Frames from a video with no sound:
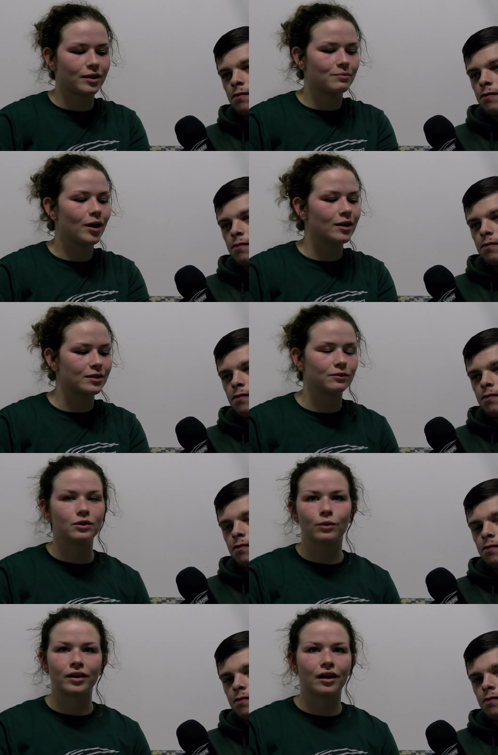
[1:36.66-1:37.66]
Speaker 1: being positive with
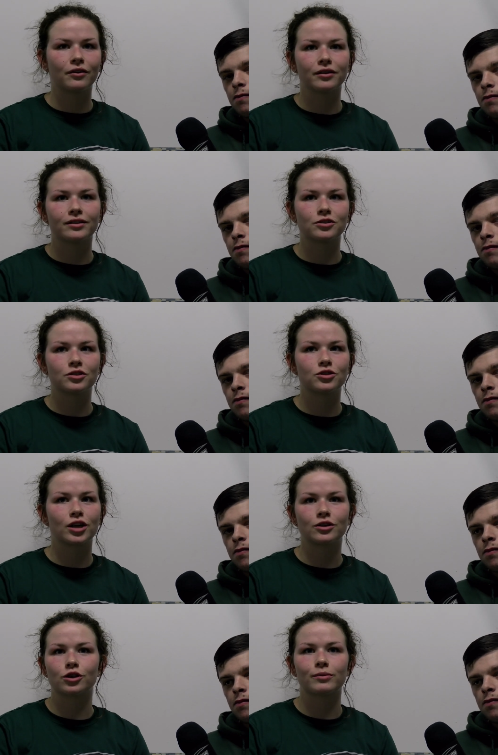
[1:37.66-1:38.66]
one another and just changed our